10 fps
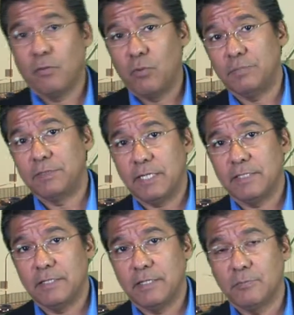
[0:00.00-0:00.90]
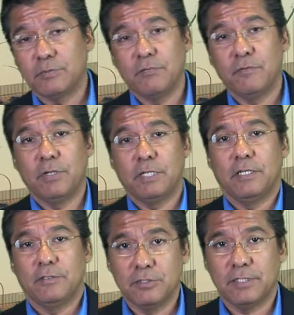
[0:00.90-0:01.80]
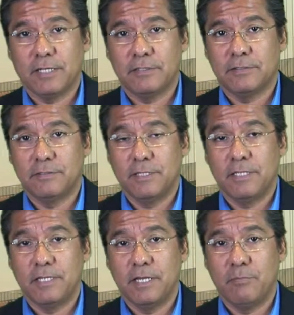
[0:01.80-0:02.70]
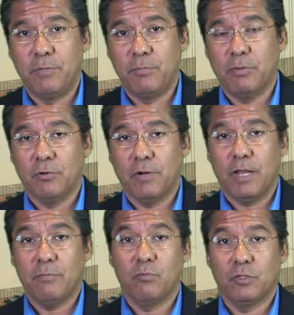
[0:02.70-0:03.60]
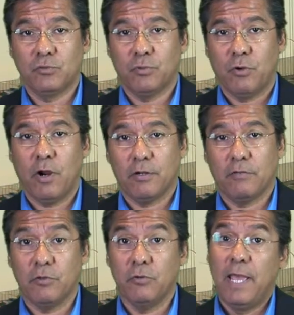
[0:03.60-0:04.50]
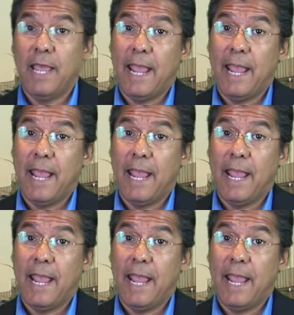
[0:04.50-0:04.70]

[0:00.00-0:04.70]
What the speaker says: website that helps everybody understand the BIT program, what's required of you.